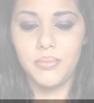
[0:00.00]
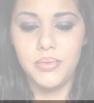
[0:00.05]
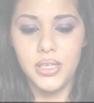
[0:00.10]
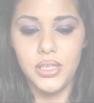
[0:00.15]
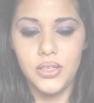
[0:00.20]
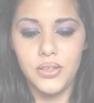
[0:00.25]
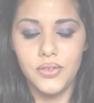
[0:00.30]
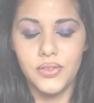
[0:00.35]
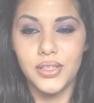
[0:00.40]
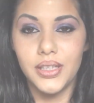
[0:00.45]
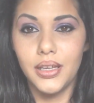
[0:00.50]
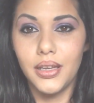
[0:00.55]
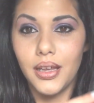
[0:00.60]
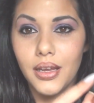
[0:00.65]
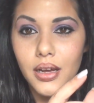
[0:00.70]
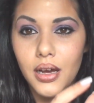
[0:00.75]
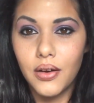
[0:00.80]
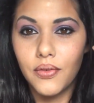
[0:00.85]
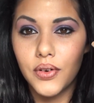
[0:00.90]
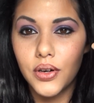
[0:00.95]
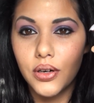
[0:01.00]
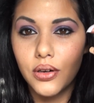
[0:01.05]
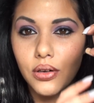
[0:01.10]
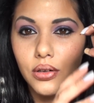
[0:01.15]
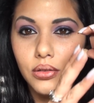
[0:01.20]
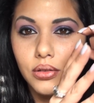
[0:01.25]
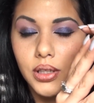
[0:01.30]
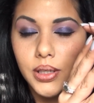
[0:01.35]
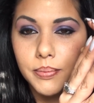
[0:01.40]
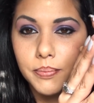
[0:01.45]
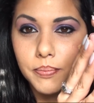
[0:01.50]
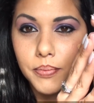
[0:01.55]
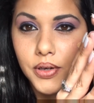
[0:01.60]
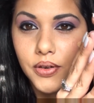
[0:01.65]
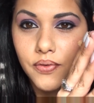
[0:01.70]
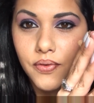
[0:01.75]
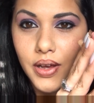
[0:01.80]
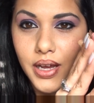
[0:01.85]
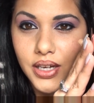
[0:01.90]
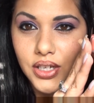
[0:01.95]
to be using a CoverGirl Lip
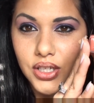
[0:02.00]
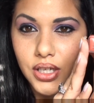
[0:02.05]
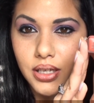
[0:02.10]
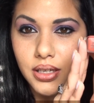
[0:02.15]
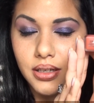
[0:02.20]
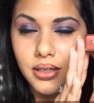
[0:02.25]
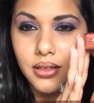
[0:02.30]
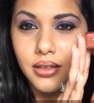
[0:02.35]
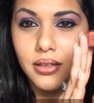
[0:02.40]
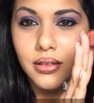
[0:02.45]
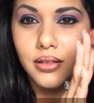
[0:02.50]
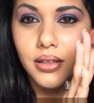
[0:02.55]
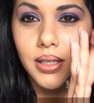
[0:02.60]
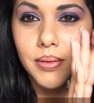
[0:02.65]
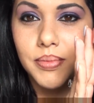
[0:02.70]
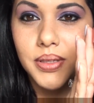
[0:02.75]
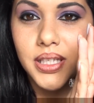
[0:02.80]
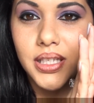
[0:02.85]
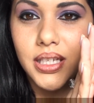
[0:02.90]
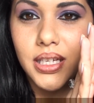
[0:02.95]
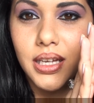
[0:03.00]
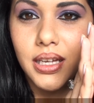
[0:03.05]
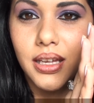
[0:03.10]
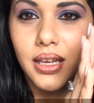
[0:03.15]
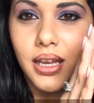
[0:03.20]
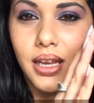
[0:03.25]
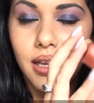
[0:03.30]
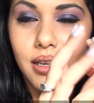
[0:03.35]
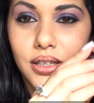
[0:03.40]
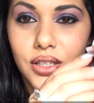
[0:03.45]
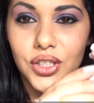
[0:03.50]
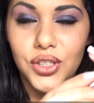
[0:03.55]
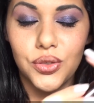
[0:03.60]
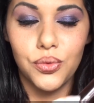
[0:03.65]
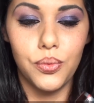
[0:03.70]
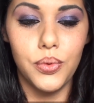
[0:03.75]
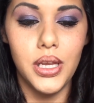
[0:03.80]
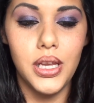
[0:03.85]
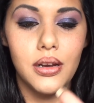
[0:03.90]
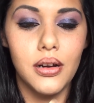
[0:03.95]
Perfection lipstick in
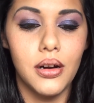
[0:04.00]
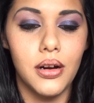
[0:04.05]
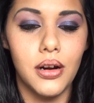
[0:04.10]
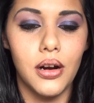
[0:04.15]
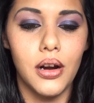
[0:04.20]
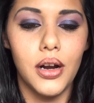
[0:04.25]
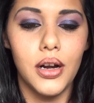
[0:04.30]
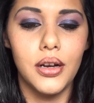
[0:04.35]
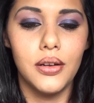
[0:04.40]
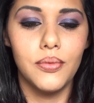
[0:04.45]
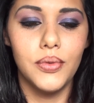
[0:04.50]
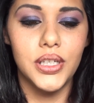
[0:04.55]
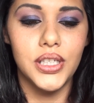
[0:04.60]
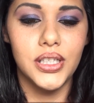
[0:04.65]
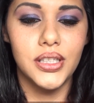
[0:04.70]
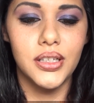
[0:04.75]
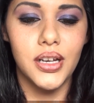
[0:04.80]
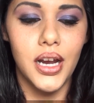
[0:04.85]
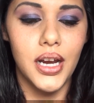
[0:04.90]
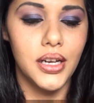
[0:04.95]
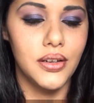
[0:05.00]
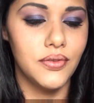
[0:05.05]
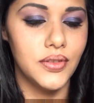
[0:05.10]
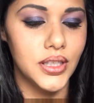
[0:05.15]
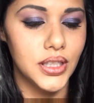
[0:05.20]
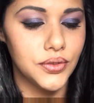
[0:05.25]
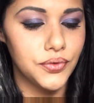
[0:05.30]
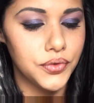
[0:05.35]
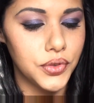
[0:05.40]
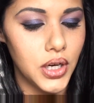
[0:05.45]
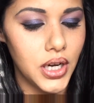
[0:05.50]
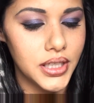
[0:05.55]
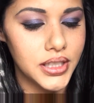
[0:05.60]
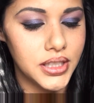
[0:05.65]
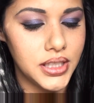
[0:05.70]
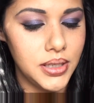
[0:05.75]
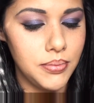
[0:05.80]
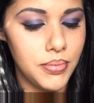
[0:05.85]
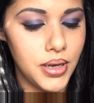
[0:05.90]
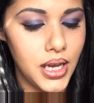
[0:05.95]
Sweetheart, which is kind of this
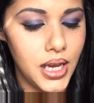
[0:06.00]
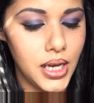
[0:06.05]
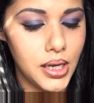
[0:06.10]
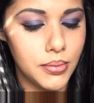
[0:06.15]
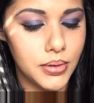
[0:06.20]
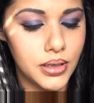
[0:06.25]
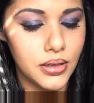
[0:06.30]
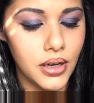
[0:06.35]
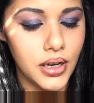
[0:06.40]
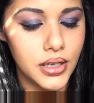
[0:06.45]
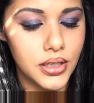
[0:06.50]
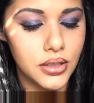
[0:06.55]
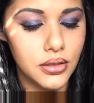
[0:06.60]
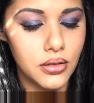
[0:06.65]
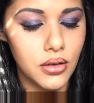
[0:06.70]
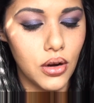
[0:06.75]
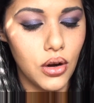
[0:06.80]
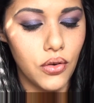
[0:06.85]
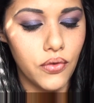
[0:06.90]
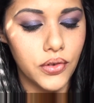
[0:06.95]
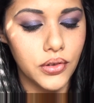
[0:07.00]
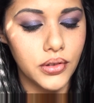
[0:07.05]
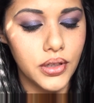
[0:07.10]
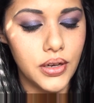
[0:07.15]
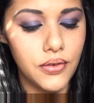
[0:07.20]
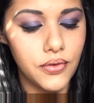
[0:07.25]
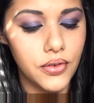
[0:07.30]
frosty pink, but not overly